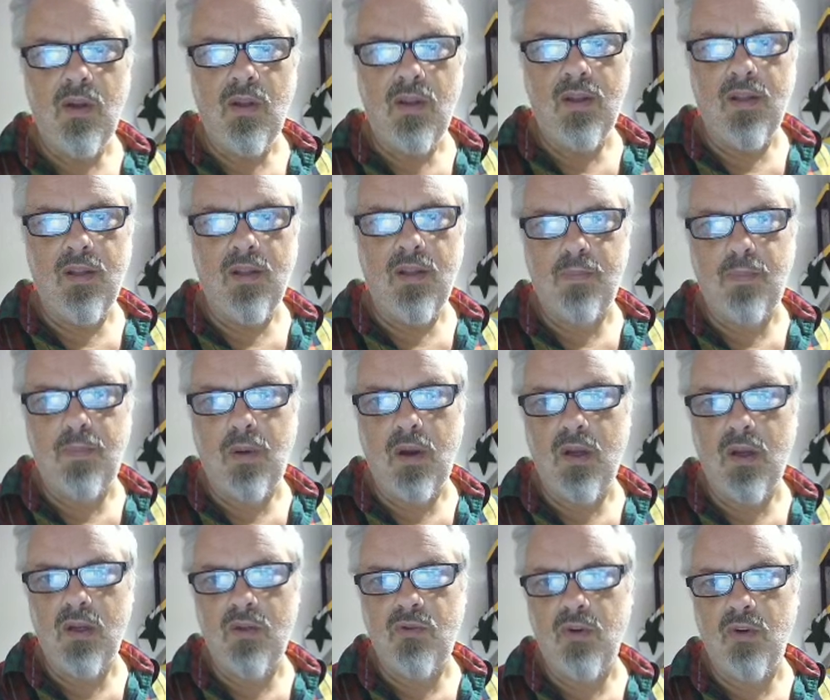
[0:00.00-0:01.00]
Let's
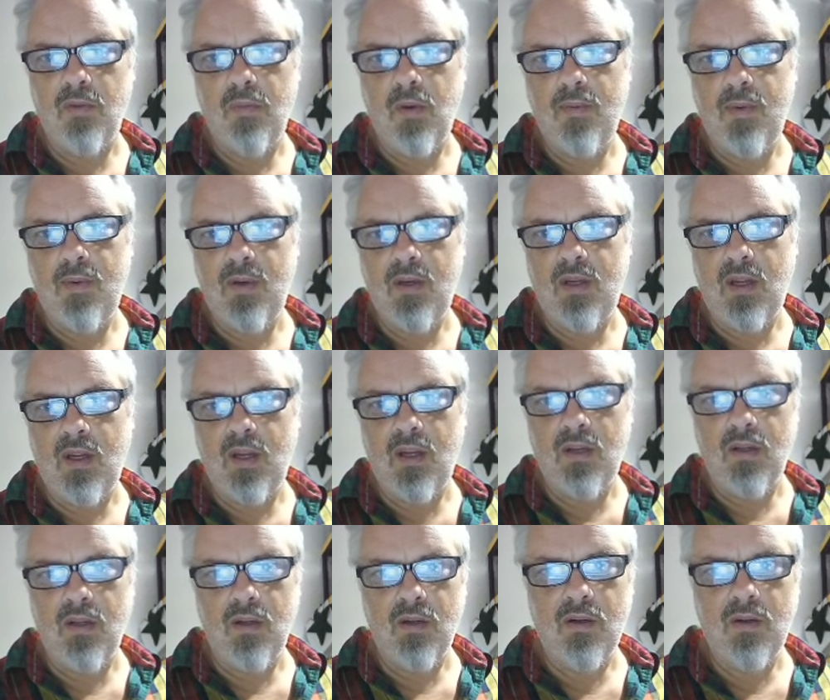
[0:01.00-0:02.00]
pause for a moment
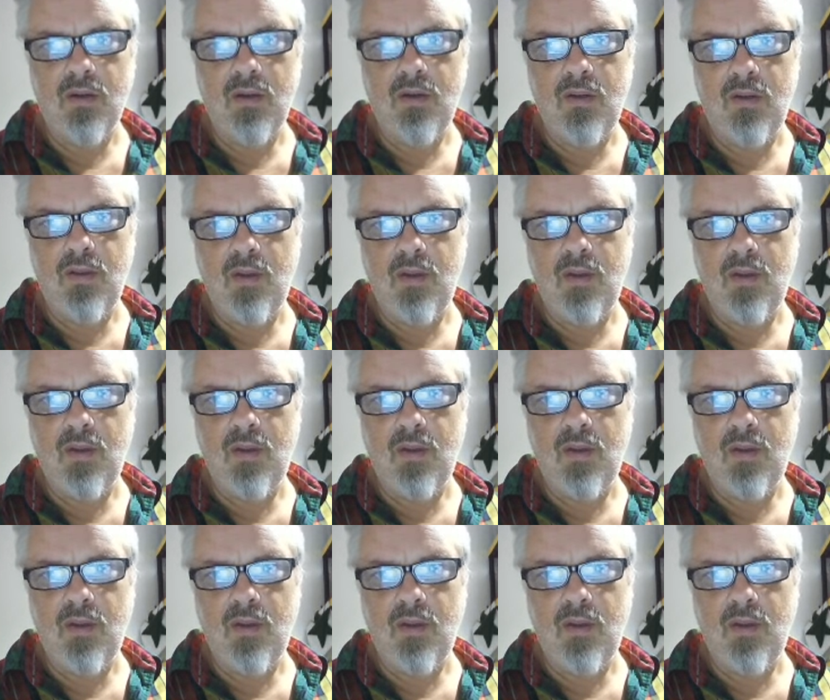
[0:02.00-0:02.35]
and learn